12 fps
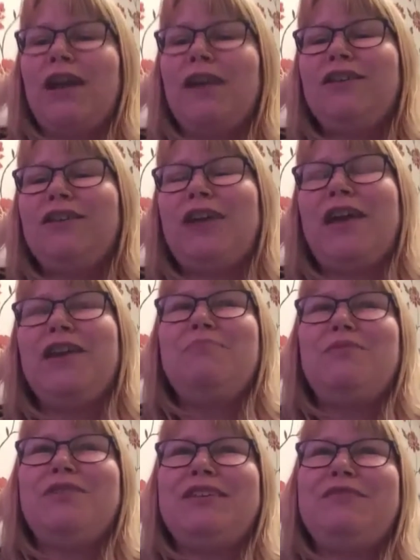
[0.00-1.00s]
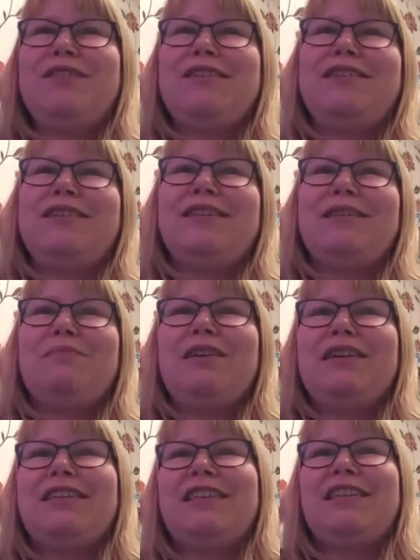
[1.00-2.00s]
with a
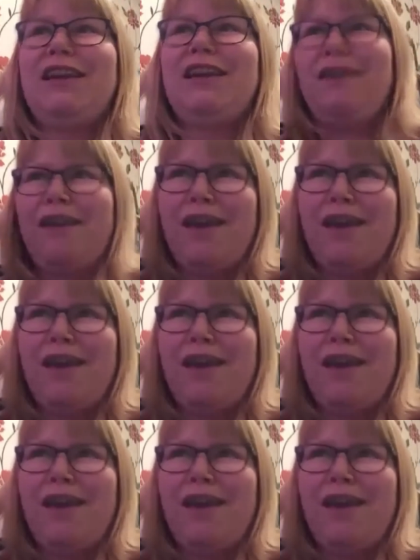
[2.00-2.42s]
disability,